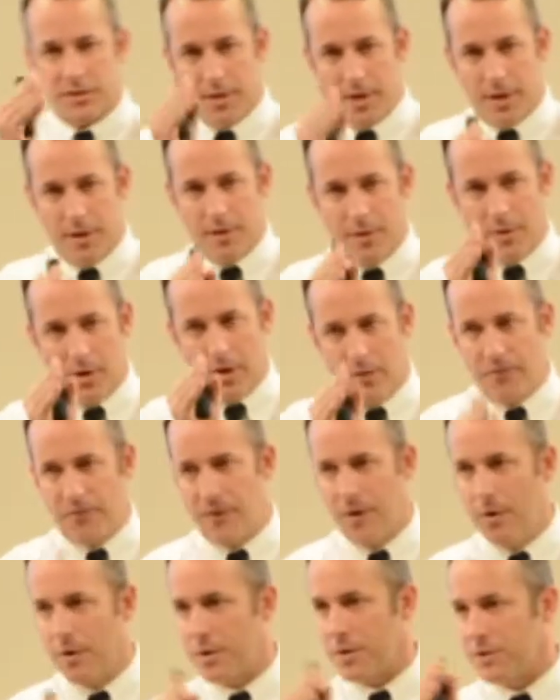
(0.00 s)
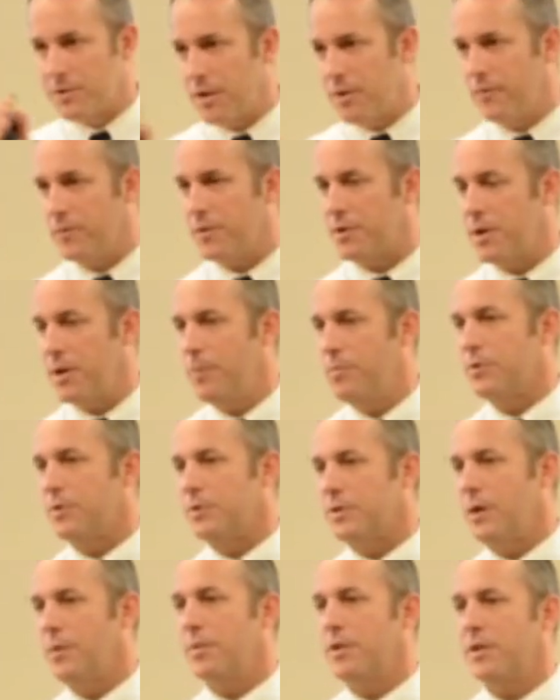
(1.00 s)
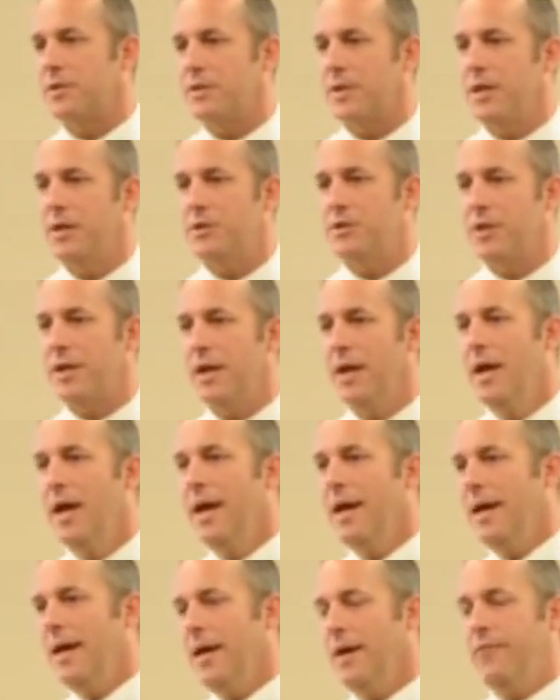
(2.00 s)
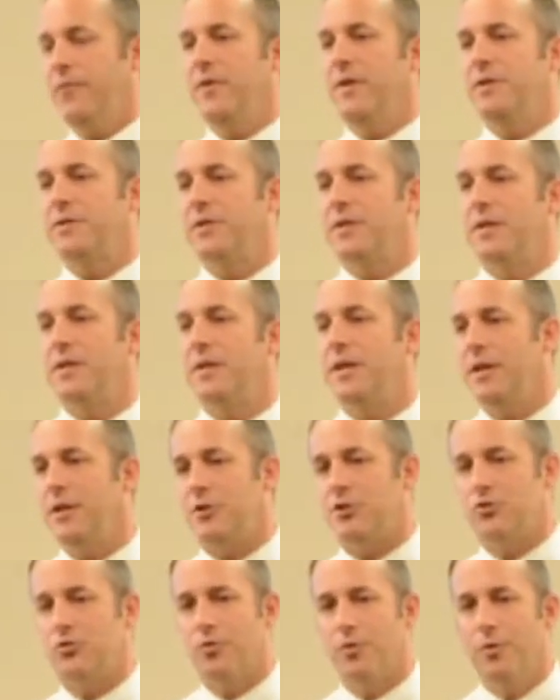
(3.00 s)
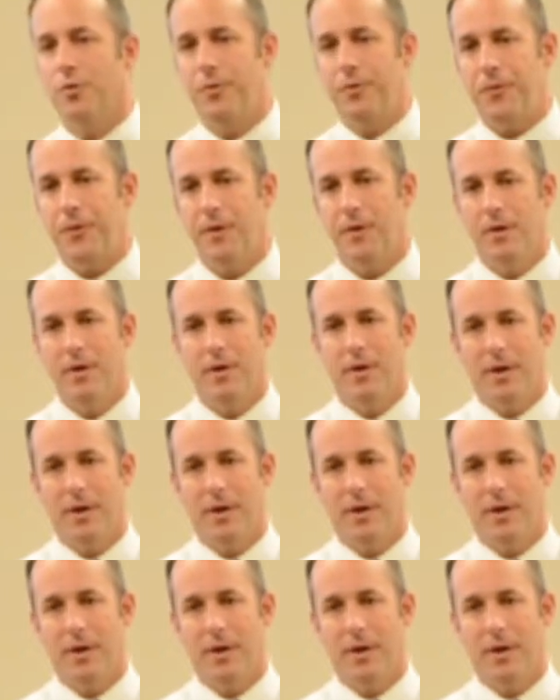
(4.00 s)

singular and focused in vertebral subluxation, if it is indeed truth,